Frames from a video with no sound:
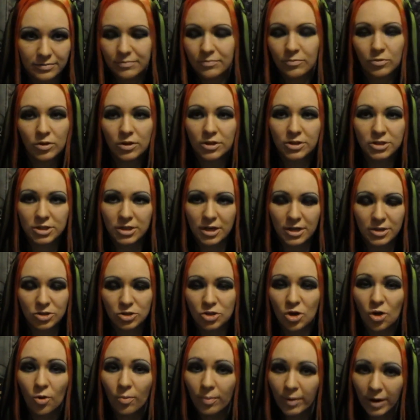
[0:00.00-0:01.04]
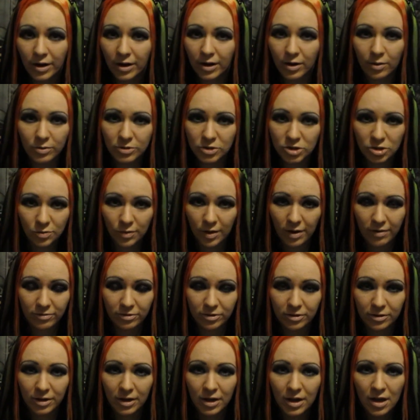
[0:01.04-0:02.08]
Religion has no bearing
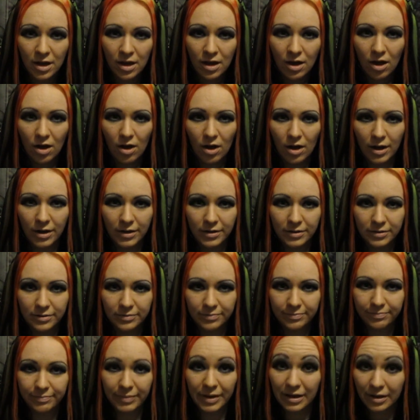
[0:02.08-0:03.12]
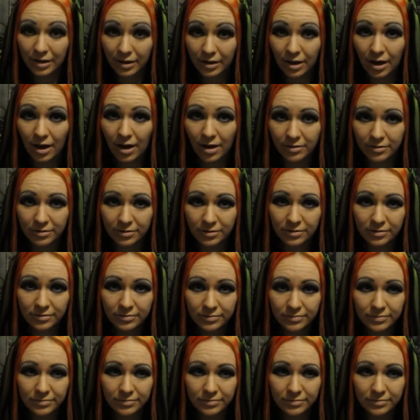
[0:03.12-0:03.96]
whatsoever on being a goth.